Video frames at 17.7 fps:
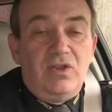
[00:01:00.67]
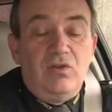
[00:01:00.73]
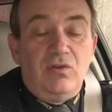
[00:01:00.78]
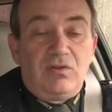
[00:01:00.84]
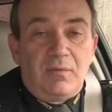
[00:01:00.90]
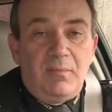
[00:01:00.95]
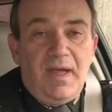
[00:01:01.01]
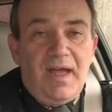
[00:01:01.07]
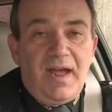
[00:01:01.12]

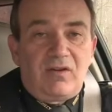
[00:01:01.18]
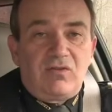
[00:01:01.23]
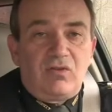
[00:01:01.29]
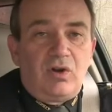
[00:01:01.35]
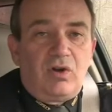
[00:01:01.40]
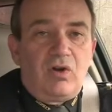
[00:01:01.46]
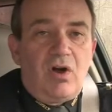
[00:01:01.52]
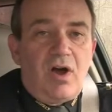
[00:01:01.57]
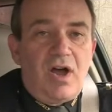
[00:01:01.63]
Use some
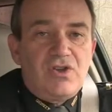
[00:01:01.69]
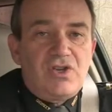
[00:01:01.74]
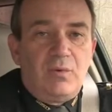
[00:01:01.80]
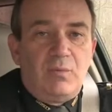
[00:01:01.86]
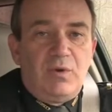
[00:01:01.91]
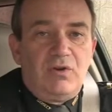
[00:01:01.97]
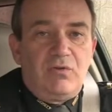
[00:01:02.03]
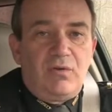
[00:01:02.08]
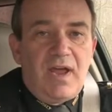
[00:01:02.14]
extra
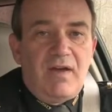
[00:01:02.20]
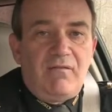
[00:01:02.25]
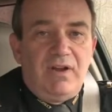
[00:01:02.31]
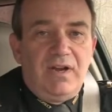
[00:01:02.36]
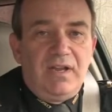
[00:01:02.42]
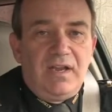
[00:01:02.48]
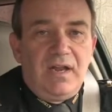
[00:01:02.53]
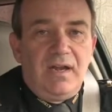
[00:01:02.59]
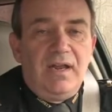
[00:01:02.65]
caution when
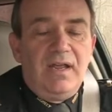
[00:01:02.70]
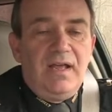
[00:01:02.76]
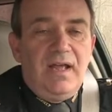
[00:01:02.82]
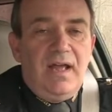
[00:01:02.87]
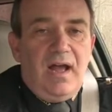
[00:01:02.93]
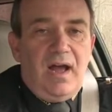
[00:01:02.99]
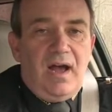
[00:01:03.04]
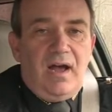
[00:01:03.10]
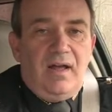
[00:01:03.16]
traveling. Again,
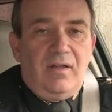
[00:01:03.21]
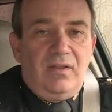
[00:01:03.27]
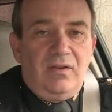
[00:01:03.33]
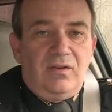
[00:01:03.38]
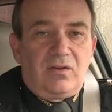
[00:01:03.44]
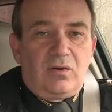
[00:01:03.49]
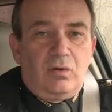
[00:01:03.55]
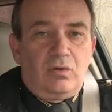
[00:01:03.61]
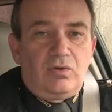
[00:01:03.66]

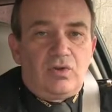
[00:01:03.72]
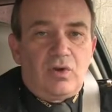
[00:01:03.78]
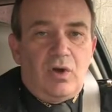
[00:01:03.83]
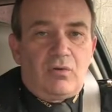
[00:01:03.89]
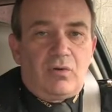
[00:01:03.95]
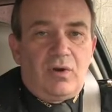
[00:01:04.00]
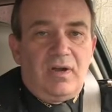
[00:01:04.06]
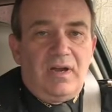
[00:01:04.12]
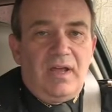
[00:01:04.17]
these school
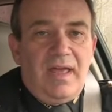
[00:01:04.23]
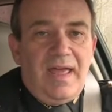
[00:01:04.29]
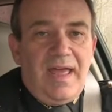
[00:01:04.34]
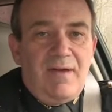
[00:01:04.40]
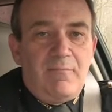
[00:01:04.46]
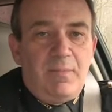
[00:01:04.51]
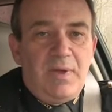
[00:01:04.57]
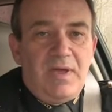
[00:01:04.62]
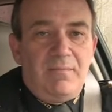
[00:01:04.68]
children
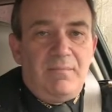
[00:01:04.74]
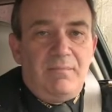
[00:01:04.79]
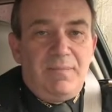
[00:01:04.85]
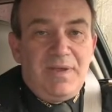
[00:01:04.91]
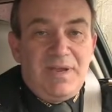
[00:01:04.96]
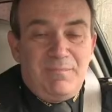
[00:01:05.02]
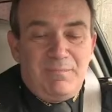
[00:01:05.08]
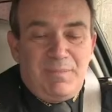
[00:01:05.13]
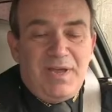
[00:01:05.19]
have been
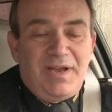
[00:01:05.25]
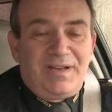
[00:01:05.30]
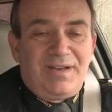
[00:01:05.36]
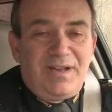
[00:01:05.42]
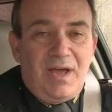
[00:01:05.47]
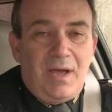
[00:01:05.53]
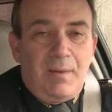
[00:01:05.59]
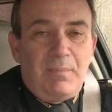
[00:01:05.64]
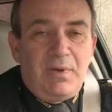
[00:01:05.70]
being
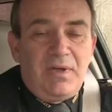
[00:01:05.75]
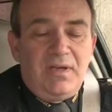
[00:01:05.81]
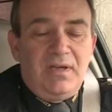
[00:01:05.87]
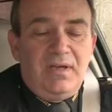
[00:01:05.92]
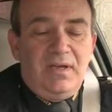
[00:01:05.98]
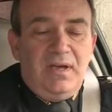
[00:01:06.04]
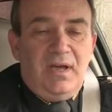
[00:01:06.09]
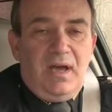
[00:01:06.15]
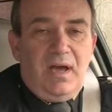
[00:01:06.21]
picked up
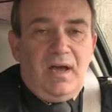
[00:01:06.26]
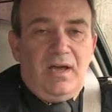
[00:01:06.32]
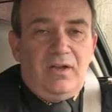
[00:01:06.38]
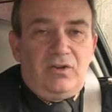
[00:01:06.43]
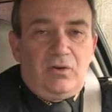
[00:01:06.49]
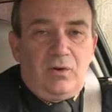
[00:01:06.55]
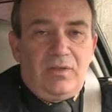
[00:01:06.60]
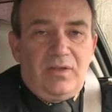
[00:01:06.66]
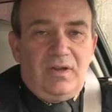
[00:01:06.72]

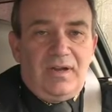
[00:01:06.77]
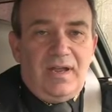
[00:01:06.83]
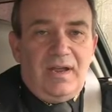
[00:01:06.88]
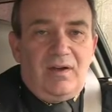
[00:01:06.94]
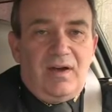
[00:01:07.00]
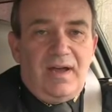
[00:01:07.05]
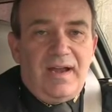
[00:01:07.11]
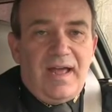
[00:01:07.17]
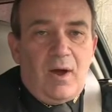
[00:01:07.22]
during the
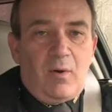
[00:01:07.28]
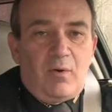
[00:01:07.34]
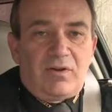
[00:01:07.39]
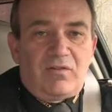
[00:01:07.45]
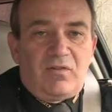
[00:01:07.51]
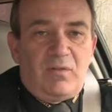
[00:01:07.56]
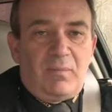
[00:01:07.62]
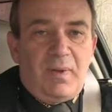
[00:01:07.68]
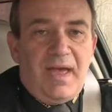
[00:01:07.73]
daylight
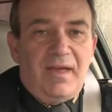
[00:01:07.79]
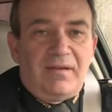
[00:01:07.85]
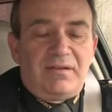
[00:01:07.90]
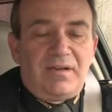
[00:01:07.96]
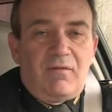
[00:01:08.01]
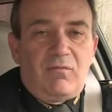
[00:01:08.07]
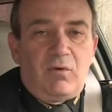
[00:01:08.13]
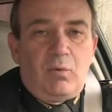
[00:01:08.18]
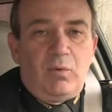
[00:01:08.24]
hours for the past
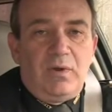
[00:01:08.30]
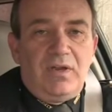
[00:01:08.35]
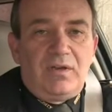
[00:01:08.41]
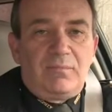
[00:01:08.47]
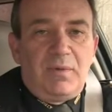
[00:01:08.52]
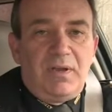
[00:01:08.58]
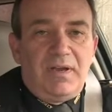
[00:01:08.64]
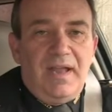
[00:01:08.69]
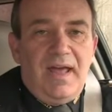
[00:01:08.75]
several
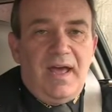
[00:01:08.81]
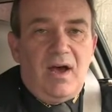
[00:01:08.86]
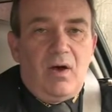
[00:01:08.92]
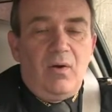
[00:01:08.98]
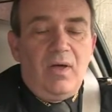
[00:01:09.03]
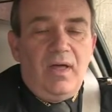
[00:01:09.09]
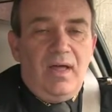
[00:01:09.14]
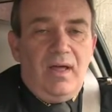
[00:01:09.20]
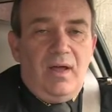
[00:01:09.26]
weeks, but
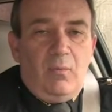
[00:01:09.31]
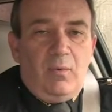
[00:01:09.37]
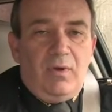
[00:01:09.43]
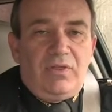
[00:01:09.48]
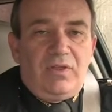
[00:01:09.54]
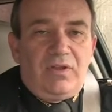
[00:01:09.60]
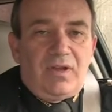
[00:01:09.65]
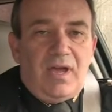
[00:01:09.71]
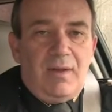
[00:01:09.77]
now
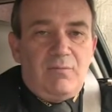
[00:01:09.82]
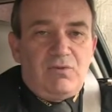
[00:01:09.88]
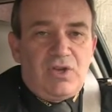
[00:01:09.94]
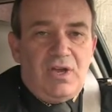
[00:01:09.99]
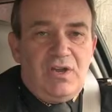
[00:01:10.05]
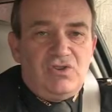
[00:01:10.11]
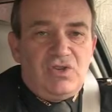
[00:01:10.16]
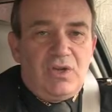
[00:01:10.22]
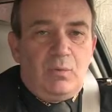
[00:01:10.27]
with the time
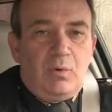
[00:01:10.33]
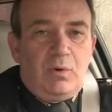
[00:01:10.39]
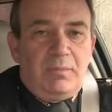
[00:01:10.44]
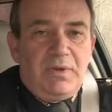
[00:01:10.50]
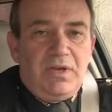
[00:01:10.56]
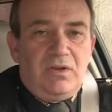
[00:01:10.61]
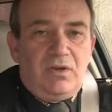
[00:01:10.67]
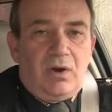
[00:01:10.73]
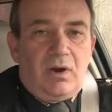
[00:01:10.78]
change, it will
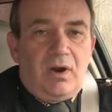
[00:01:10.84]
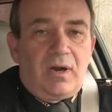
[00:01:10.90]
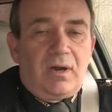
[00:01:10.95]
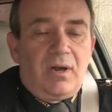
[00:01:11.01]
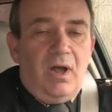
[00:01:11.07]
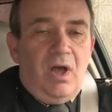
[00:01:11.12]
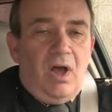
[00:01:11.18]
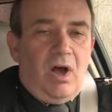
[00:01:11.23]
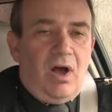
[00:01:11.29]
be dark.
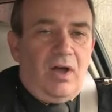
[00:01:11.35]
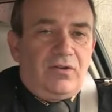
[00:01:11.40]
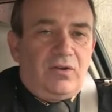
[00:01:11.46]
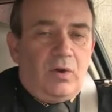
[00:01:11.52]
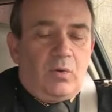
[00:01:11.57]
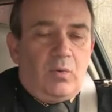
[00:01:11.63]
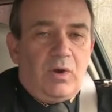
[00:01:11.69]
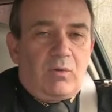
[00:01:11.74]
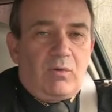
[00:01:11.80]

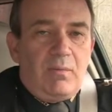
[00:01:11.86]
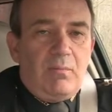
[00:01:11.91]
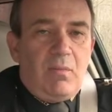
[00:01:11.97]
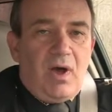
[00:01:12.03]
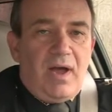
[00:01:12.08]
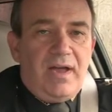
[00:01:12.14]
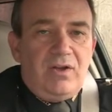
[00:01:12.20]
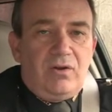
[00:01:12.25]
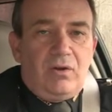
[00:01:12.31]
Also, a quick
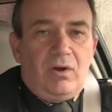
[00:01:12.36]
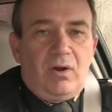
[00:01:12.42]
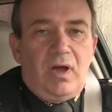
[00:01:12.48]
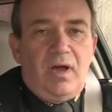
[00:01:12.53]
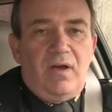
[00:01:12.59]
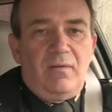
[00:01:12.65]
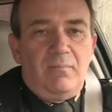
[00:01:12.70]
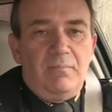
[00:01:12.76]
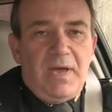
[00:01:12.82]

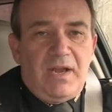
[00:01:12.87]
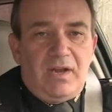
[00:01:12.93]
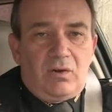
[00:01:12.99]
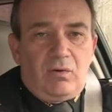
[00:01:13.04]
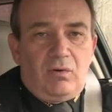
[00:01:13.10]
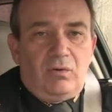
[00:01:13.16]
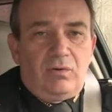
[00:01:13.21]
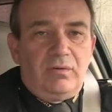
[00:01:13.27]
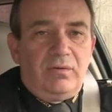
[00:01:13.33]
reminder,
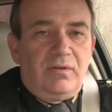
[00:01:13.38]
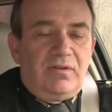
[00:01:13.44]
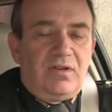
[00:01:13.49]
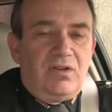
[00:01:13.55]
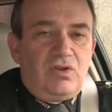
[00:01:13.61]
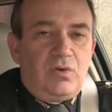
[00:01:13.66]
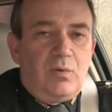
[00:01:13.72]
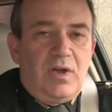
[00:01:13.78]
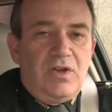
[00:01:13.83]
medical
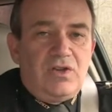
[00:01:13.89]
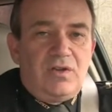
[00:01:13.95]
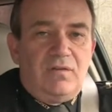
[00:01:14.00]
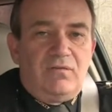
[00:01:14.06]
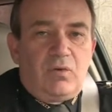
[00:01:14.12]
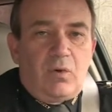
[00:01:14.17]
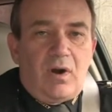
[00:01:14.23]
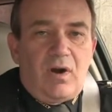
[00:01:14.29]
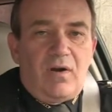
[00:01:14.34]

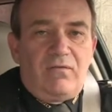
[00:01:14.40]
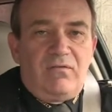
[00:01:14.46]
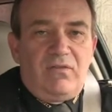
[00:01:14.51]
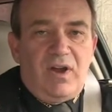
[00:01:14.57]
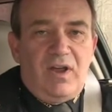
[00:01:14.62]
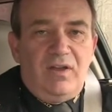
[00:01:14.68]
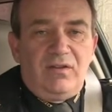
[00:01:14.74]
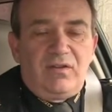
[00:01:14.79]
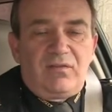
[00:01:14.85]
situation for our
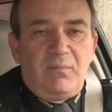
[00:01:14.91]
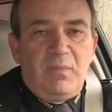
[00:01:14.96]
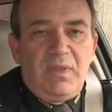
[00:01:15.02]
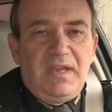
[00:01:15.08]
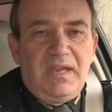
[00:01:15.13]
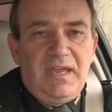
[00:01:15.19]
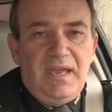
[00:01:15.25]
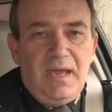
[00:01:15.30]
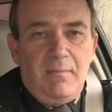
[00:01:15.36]
friends from
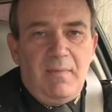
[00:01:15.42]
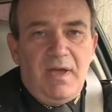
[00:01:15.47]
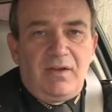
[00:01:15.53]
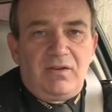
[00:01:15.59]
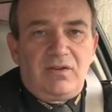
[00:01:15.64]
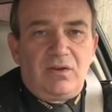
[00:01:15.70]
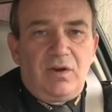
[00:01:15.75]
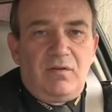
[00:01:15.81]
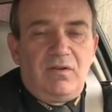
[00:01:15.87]
the
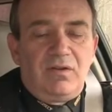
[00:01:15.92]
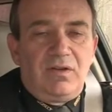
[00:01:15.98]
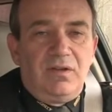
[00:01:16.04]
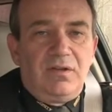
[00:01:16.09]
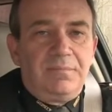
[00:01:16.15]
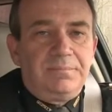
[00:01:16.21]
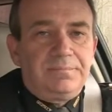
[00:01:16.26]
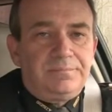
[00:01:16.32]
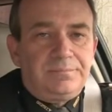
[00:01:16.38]
EMS
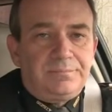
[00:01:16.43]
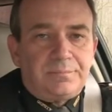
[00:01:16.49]
services.